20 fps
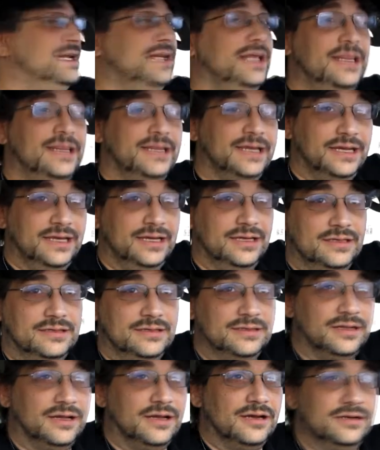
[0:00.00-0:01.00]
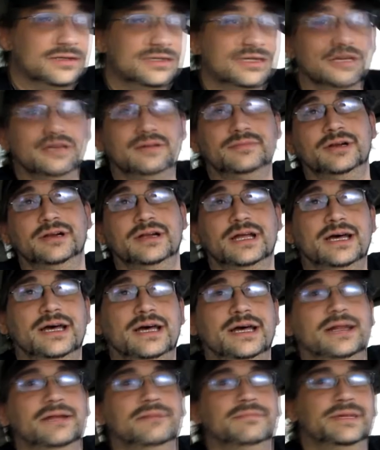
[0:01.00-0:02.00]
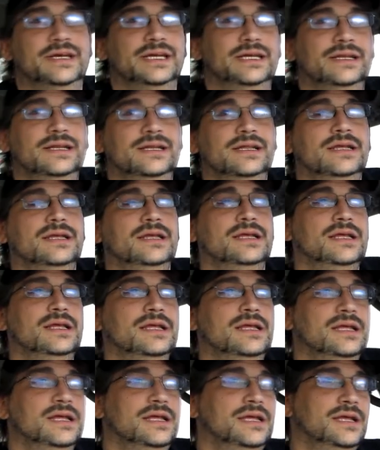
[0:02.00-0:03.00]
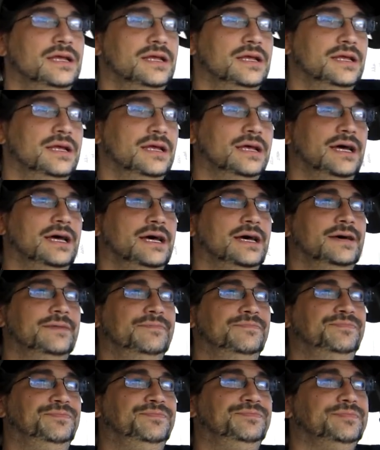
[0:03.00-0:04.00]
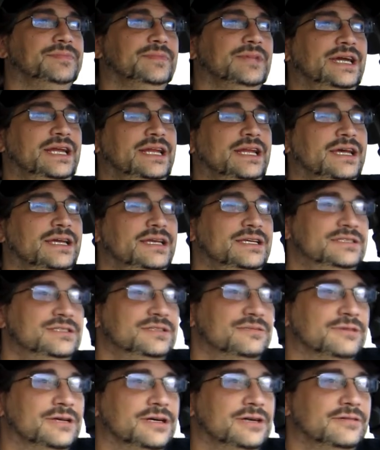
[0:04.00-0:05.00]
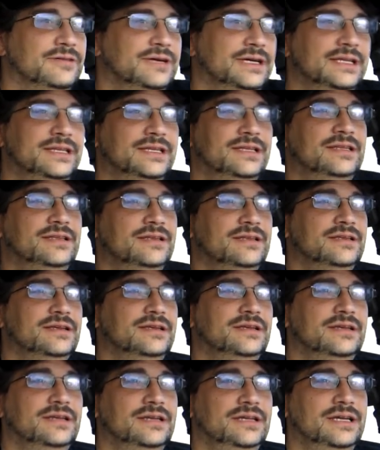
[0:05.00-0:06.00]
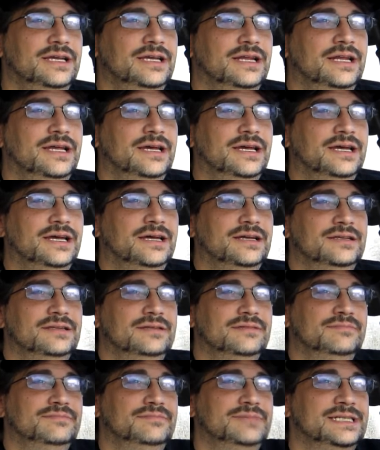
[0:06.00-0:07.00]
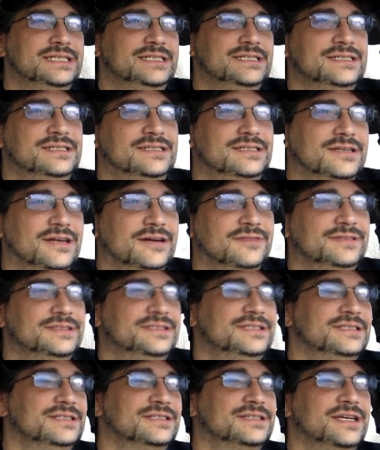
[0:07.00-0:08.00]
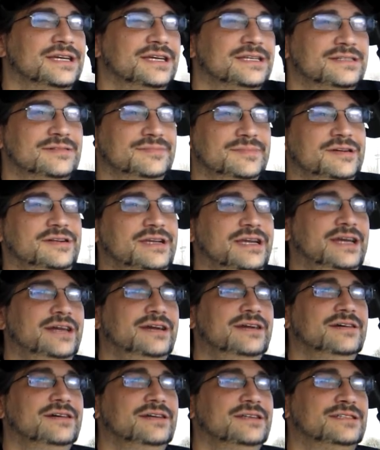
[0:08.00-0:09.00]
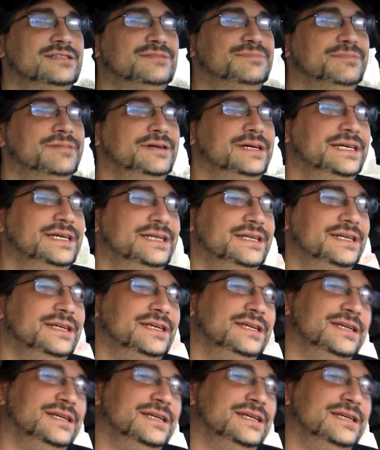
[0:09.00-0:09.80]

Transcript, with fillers: anything long term or not but um, lady I used to work with in uh, business services customer care at Sprint